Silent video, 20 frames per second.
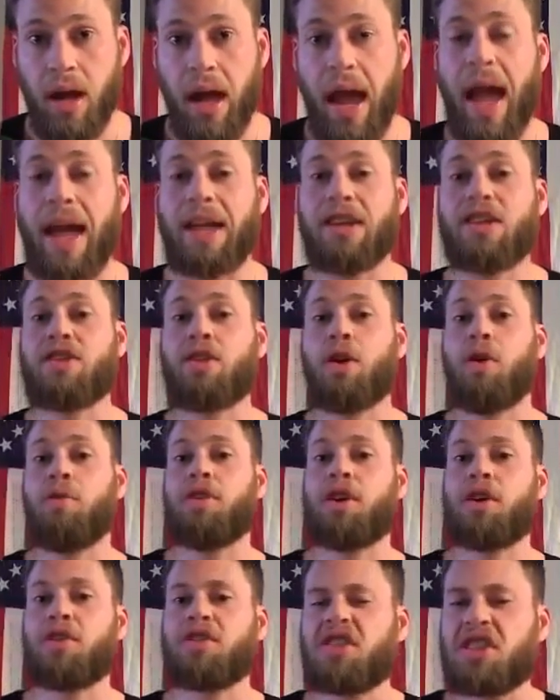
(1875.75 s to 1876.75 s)
And so
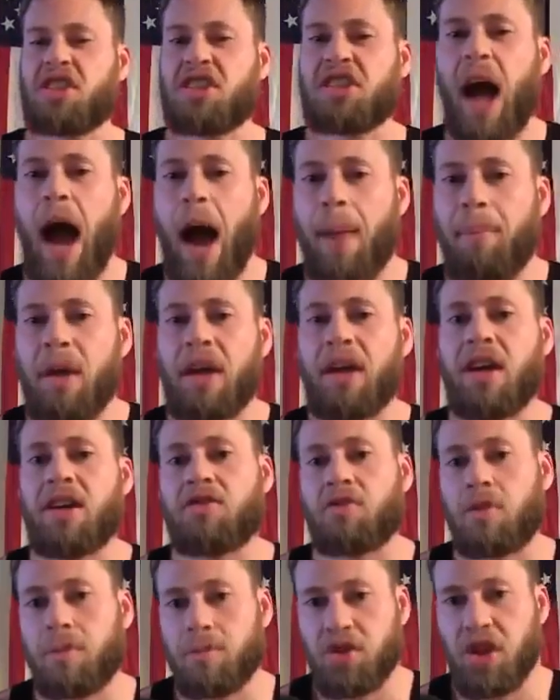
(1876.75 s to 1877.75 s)
they're stopping us
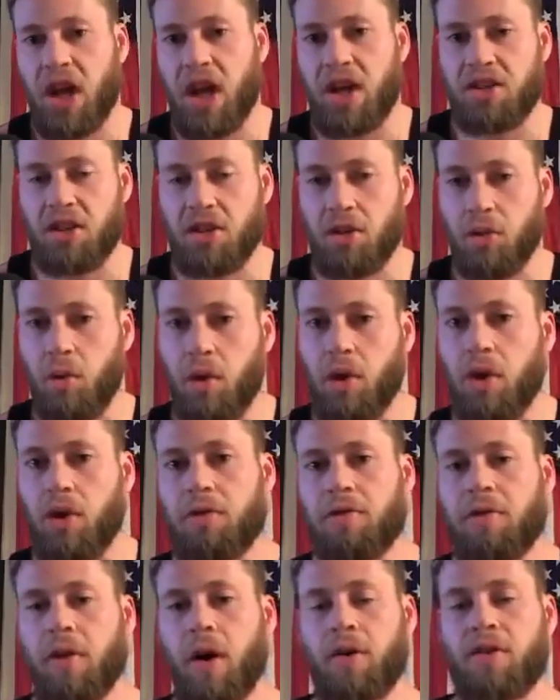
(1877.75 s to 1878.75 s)
from changing the
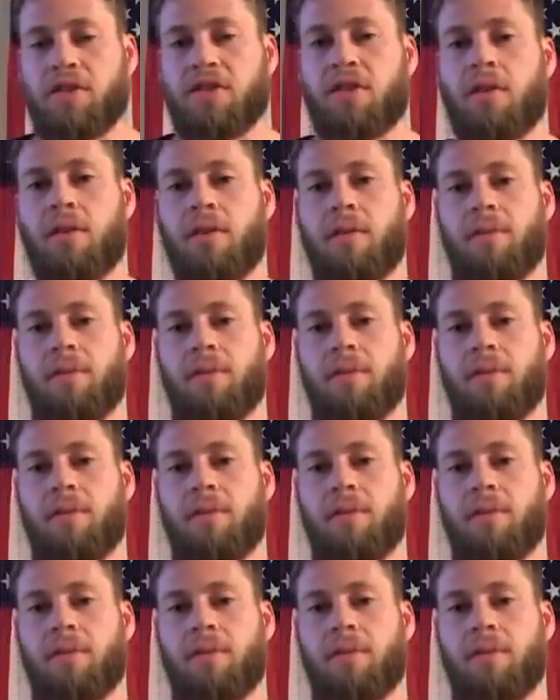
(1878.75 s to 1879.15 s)
world, folks.